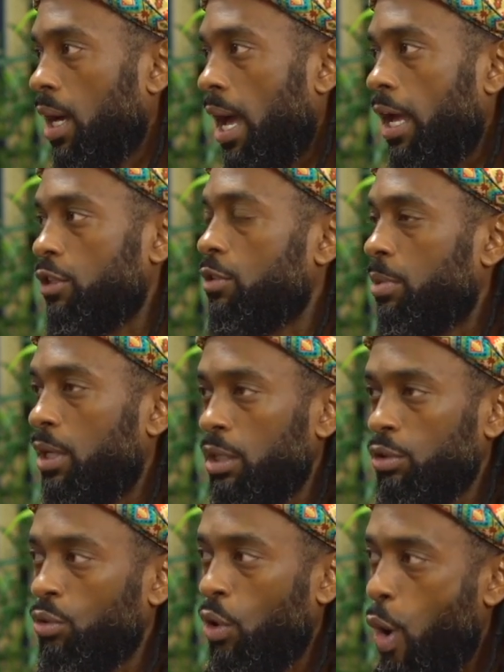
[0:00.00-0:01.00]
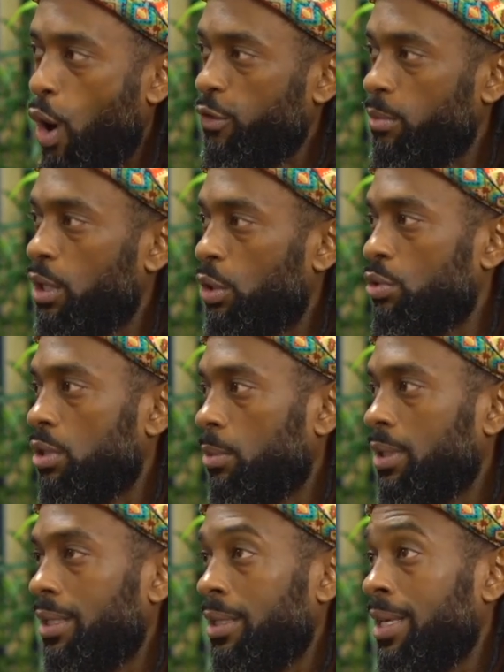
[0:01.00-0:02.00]
It's been a little hard for me to do
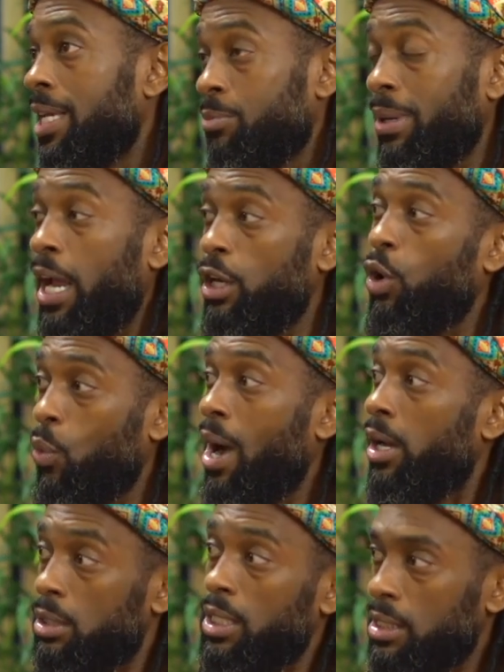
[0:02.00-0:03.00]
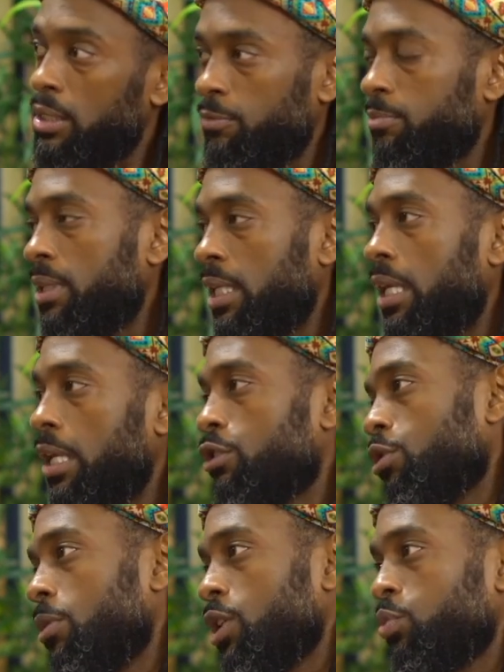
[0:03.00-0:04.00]
some other things, but I know why. It's because I've been eating
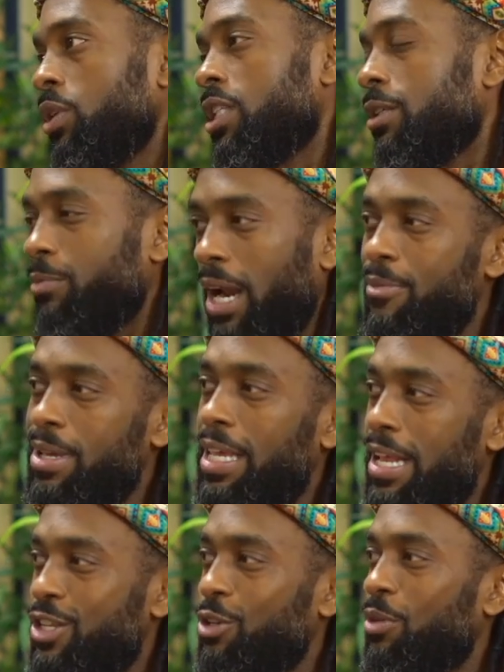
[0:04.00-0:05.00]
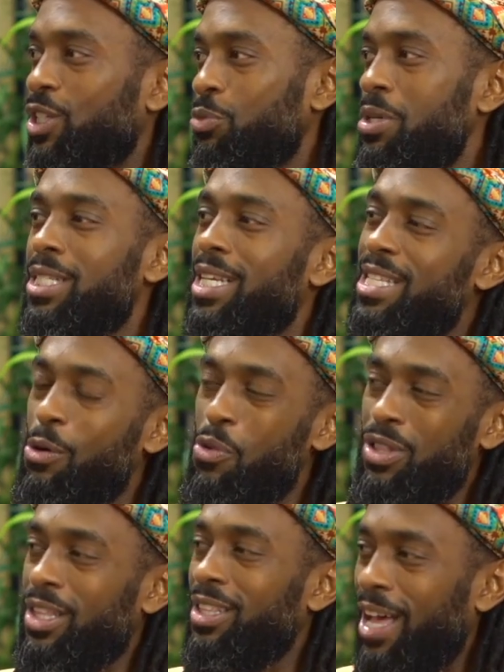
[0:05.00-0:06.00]
so much sweets. But I've been eating so much sweets because I
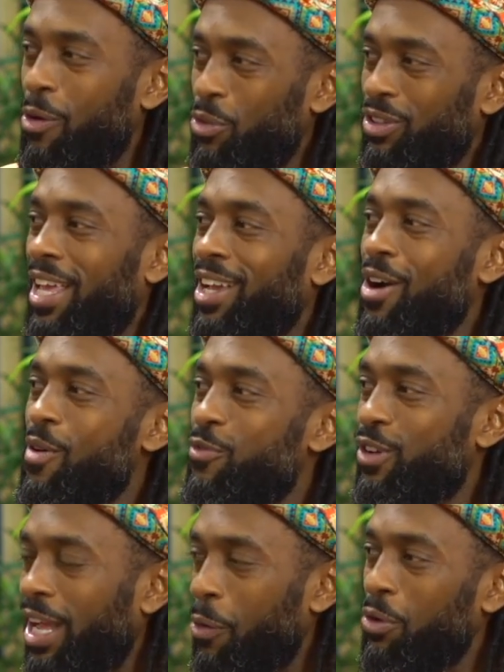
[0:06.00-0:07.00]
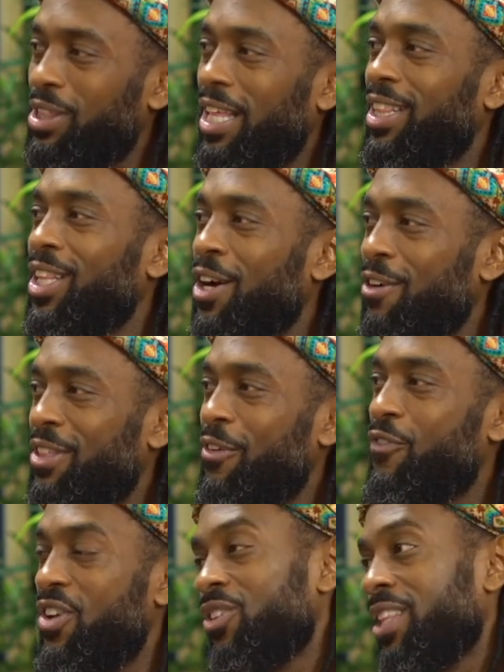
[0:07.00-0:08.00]
want that comforting. I want that love,
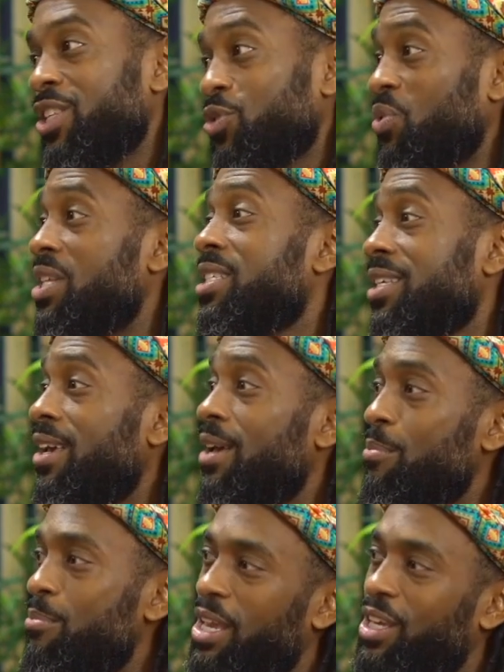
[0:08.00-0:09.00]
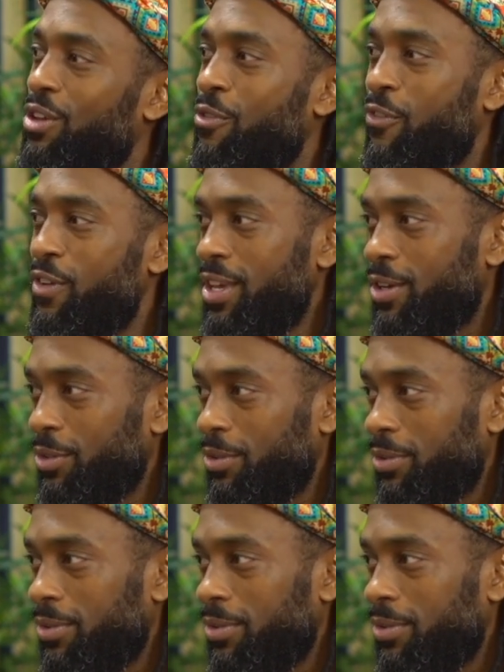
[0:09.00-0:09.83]
that feel that sweets make you feel.